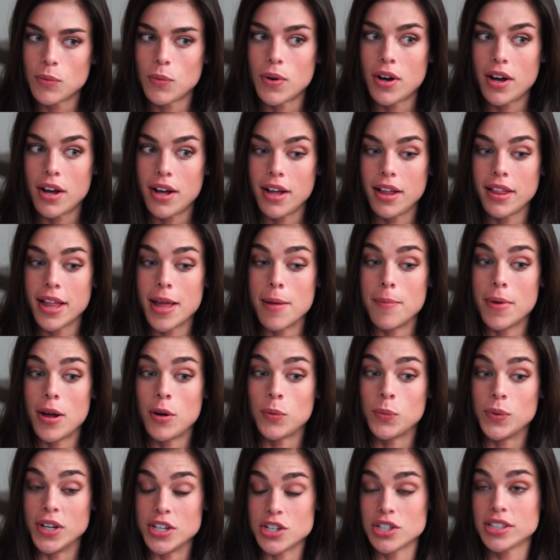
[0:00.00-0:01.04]
Well, I'm
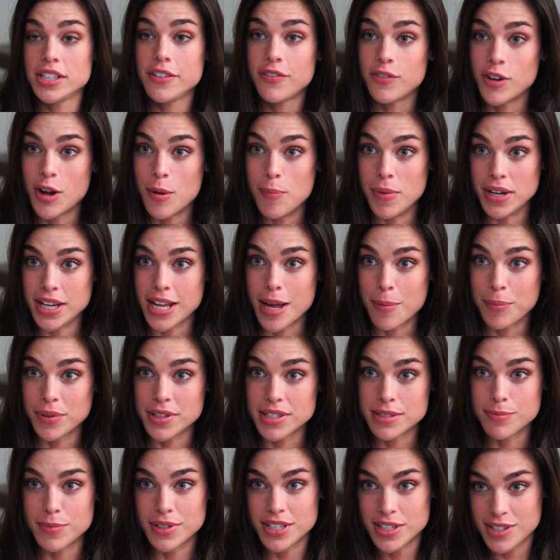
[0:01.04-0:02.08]
originally from
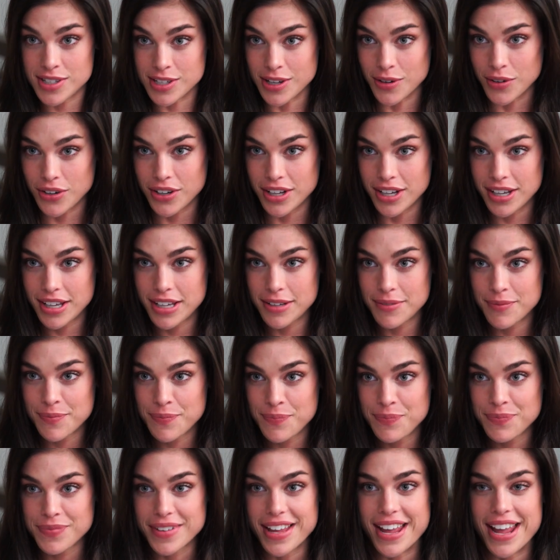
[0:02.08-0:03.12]
Minneapolis, Minnesota,
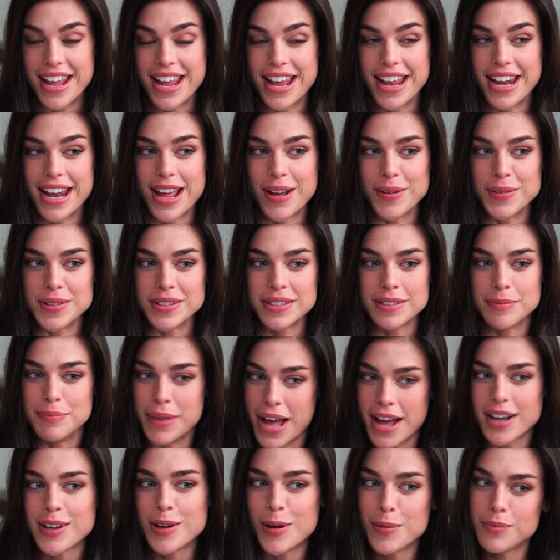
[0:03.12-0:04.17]
and I was
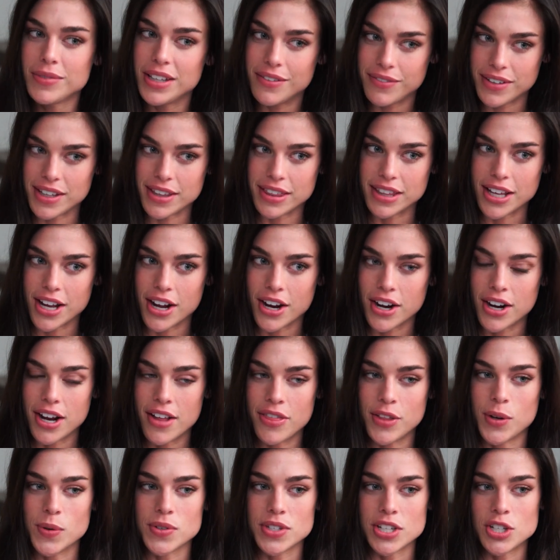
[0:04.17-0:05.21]
back home living there,
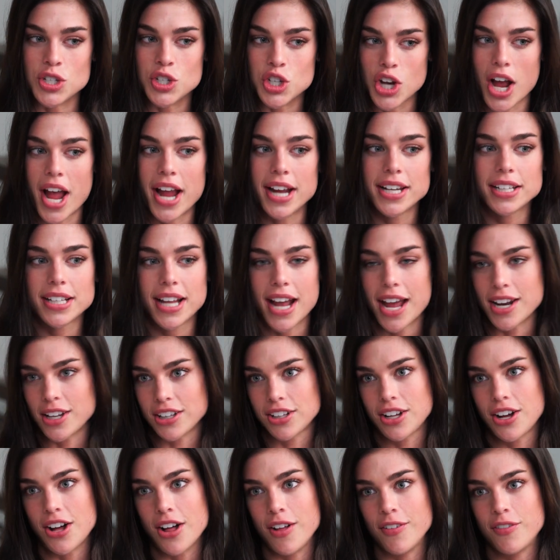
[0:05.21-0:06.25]
and there was a giant cattle
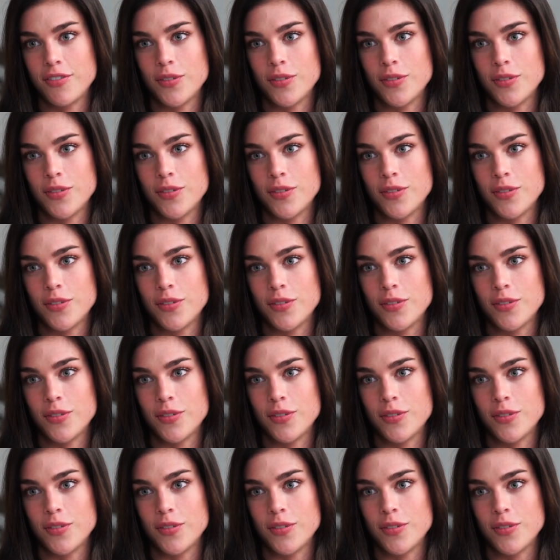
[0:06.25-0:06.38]
call